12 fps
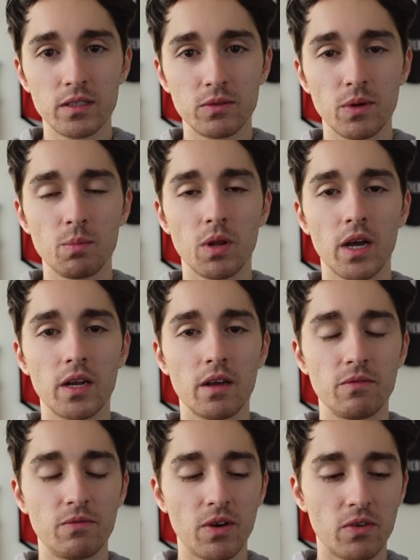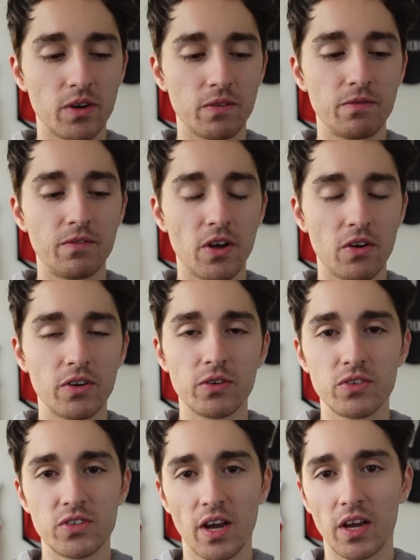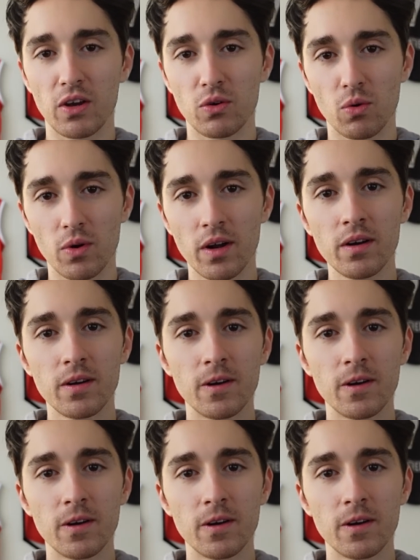We played a very, very good second quarter